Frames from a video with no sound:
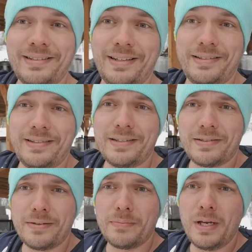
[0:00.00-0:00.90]
to the
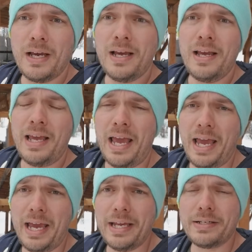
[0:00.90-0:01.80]
system.
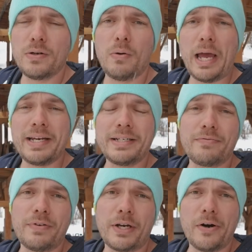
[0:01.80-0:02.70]
And I need to
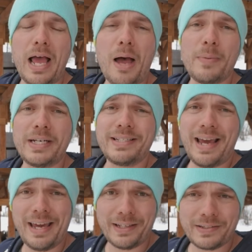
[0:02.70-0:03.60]
figure out how many
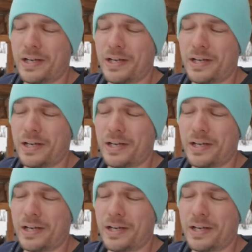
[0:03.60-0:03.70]
tanks